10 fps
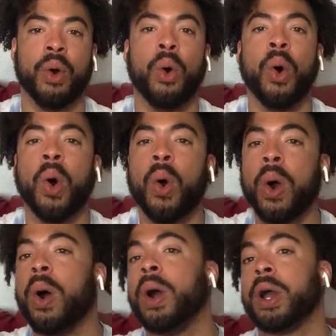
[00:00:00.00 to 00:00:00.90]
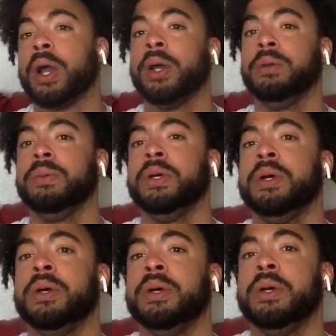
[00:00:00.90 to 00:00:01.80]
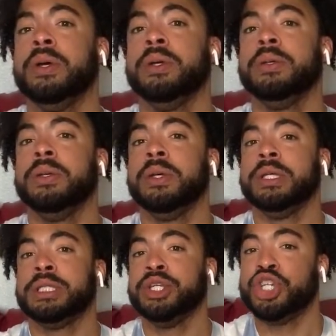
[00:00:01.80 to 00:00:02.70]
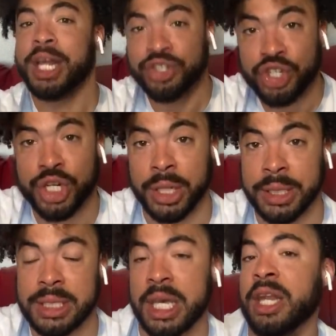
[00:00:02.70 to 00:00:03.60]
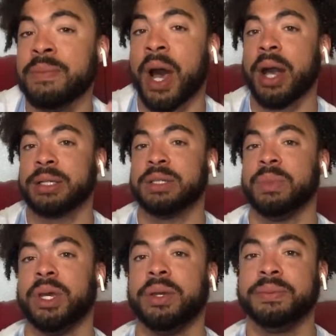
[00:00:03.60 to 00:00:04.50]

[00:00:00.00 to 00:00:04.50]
Or suggestions, inbox me.